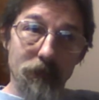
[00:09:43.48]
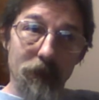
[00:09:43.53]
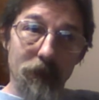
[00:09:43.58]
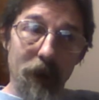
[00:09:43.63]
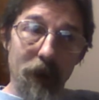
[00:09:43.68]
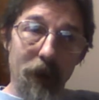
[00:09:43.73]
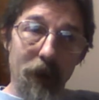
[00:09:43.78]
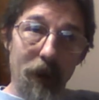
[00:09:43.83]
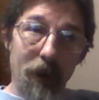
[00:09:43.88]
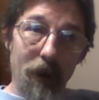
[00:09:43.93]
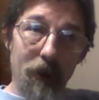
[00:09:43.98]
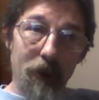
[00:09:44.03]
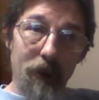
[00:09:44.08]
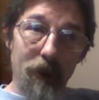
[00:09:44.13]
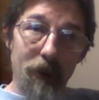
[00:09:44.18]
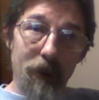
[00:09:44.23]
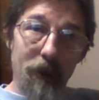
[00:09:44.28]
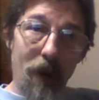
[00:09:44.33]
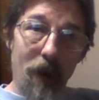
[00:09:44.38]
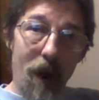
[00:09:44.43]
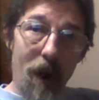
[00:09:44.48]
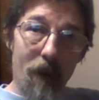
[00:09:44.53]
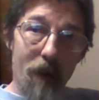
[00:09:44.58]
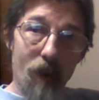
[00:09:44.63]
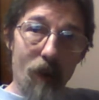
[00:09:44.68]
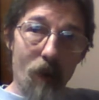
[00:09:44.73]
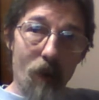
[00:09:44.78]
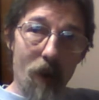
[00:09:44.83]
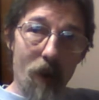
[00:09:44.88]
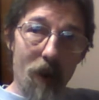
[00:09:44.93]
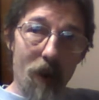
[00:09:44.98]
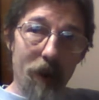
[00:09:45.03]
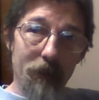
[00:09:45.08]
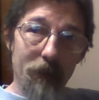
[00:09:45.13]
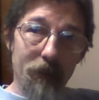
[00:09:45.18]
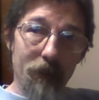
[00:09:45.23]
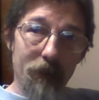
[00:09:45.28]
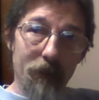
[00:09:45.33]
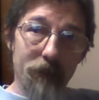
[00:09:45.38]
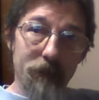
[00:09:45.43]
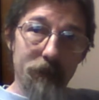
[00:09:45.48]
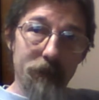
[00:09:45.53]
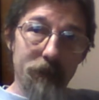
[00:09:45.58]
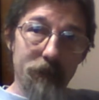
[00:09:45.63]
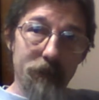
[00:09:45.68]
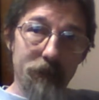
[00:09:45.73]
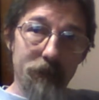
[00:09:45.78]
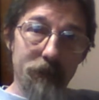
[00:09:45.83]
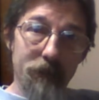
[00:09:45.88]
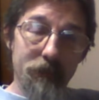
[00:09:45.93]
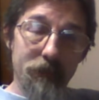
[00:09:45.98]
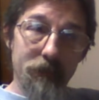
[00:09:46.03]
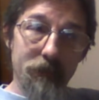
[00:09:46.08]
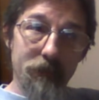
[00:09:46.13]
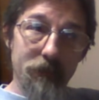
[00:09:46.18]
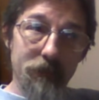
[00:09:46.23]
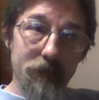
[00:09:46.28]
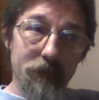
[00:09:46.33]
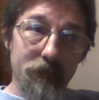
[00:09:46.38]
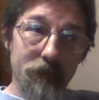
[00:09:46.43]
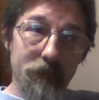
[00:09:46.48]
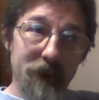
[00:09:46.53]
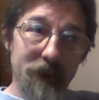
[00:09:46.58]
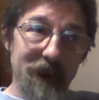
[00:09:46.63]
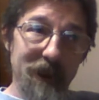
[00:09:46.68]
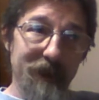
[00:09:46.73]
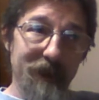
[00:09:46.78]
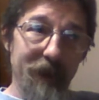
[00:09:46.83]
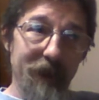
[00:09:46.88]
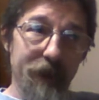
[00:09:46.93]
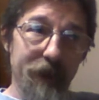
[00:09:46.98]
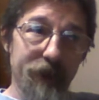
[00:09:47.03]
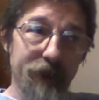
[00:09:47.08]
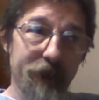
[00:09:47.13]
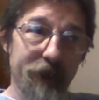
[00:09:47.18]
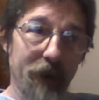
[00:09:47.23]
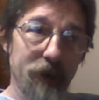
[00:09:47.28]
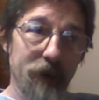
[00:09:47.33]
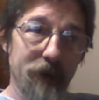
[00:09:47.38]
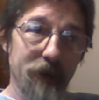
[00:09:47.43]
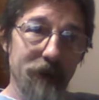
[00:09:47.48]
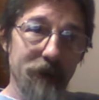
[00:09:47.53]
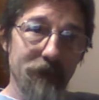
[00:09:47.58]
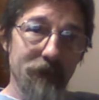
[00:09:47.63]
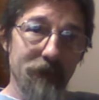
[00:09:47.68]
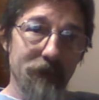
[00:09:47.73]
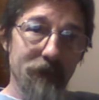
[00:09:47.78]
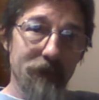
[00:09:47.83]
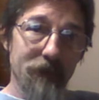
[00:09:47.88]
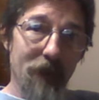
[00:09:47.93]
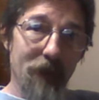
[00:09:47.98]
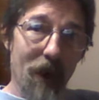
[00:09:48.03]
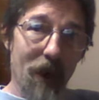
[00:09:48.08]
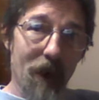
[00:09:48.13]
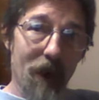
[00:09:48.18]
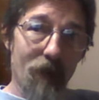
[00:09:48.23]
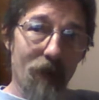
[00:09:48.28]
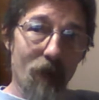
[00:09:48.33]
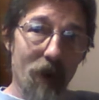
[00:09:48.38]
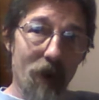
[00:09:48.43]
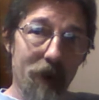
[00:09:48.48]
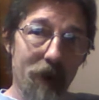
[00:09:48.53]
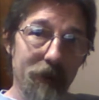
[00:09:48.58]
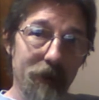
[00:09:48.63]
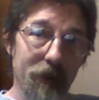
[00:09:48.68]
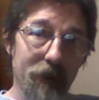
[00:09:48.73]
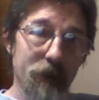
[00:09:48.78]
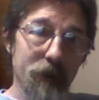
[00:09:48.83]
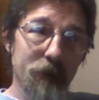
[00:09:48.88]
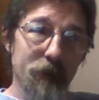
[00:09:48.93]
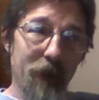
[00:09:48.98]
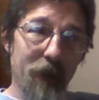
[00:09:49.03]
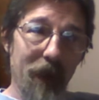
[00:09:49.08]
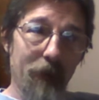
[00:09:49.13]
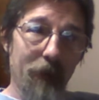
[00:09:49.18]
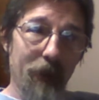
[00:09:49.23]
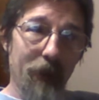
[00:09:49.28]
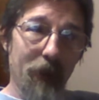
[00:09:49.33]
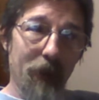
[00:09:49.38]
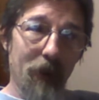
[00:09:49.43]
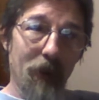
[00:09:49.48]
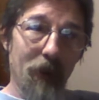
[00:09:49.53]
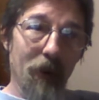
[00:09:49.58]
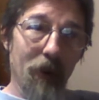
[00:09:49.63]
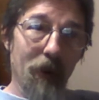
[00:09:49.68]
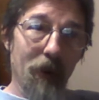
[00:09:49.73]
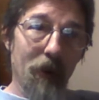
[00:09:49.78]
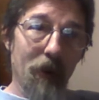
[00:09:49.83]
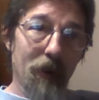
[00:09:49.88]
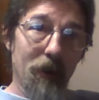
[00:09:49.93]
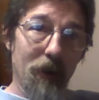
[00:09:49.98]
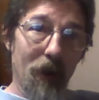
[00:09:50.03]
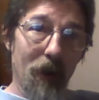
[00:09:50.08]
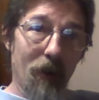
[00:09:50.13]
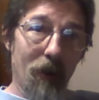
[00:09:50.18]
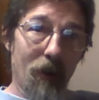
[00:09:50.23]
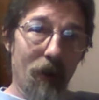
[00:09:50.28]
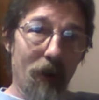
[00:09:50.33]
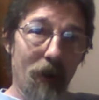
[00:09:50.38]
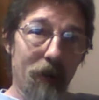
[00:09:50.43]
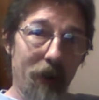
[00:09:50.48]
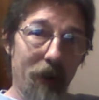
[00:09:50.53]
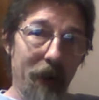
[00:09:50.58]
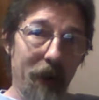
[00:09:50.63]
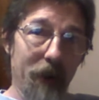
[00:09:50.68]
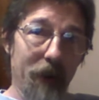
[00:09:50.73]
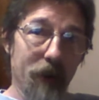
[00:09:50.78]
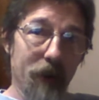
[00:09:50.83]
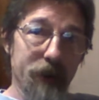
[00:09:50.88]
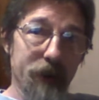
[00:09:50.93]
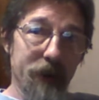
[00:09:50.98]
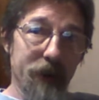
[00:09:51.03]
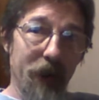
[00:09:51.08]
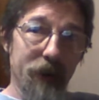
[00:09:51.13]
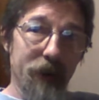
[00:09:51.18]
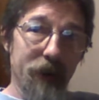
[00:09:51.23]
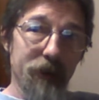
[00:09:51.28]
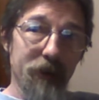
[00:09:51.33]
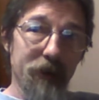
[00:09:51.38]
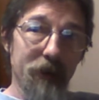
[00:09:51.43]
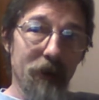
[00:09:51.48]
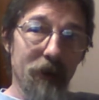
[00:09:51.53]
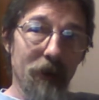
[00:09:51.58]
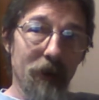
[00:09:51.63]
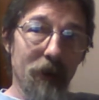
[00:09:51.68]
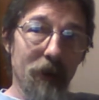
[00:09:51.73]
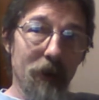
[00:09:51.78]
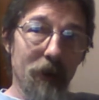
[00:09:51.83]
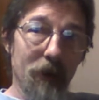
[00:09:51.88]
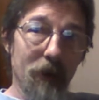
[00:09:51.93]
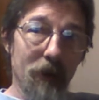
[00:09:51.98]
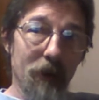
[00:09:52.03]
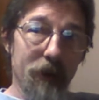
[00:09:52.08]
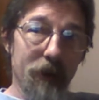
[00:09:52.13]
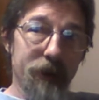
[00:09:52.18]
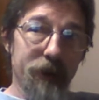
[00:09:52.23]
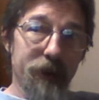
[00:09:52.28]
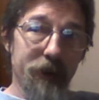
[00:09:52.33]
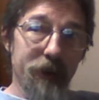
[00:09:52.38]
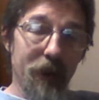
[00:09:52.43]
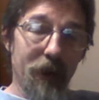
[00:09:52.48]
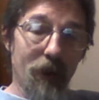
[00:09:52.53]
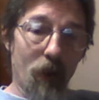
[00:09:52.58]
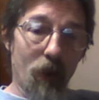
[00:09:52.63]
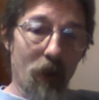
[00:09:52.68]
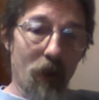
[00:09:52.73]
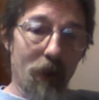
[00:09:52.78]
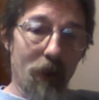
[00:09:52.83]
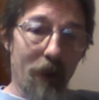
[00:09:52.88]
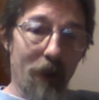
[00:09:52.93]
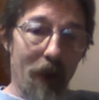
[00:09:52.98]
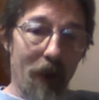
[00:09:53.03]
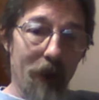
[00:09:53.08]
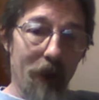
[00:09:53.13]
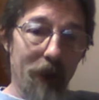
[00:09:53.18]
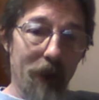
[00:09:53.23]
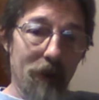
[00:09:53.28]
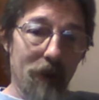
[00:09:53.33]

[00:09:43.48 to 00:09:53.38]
and not one TV station, not one newspaper, not one radio station said a word about it.